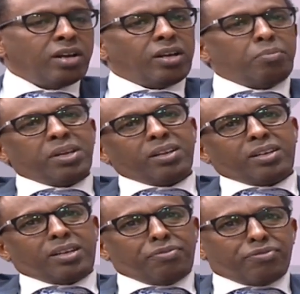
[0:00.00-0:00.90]
I
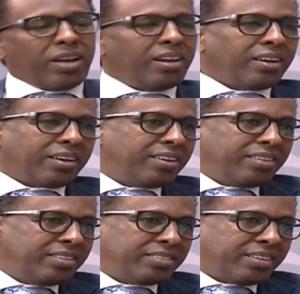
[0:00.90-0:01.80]
mean, give Raila
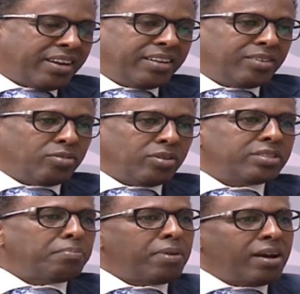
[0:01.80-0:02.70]
his credit, you know.
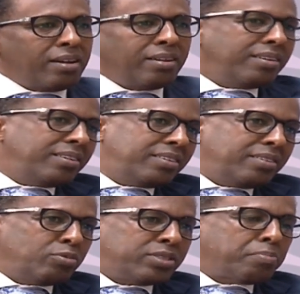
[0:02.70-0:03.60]
He's a man
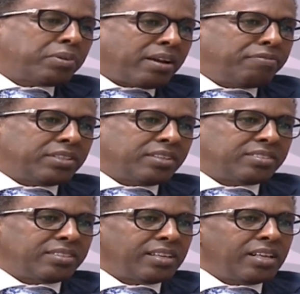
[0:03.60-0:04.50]
with some
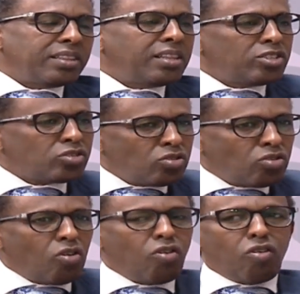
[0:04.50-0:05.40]
gravitas. Yeah. There's
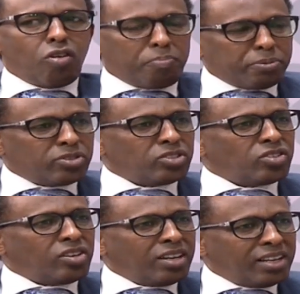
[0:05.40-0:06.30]
no
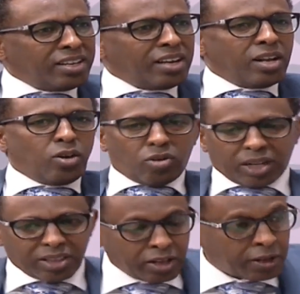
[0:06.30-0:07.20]
opposition leader. Look
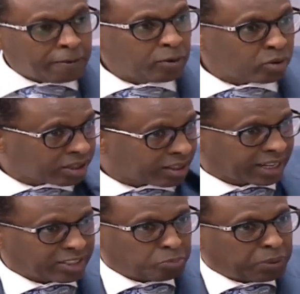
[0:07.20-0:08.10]
at, look at the
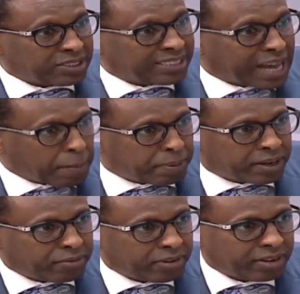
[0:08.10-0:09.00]
space gap
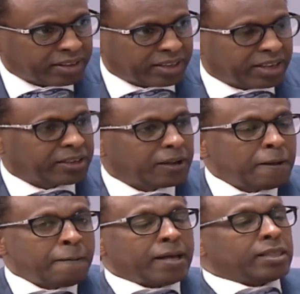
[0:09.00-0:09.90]
in in Kenya.
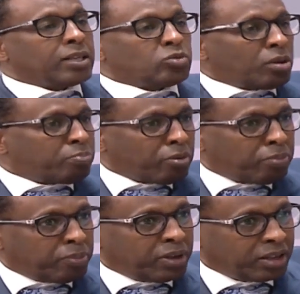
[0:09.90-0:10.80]
And that's why
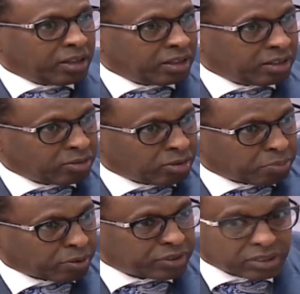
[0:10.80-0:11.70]
probably, you know,
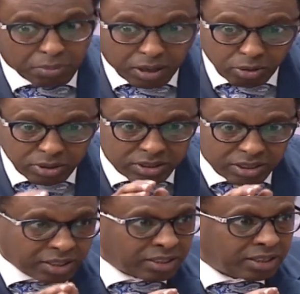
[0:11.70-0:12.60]
Professor Makau is
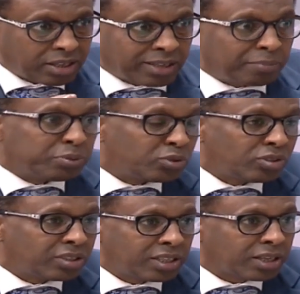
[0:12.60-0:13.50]
seeing an
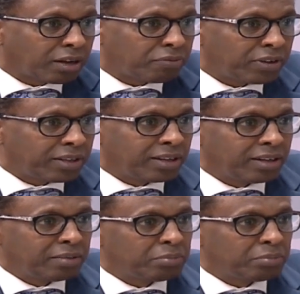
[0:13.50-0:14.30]
opportunity he can mm.